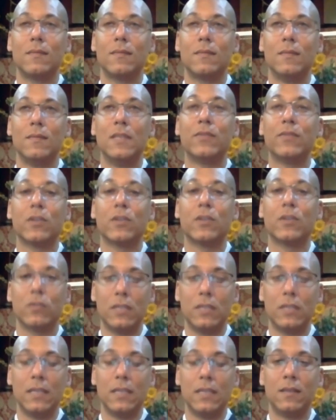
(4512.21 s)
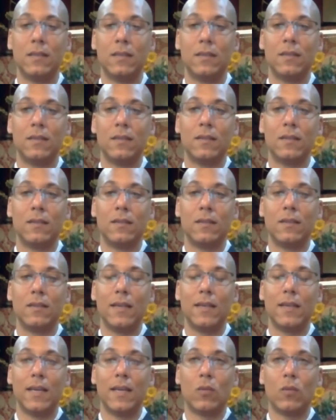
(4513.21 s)
difficulty
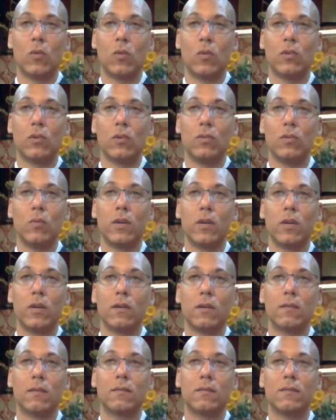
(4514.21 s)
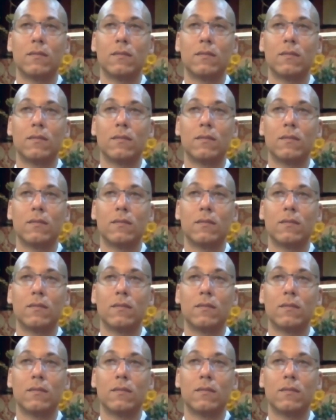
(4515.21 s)
in a world where,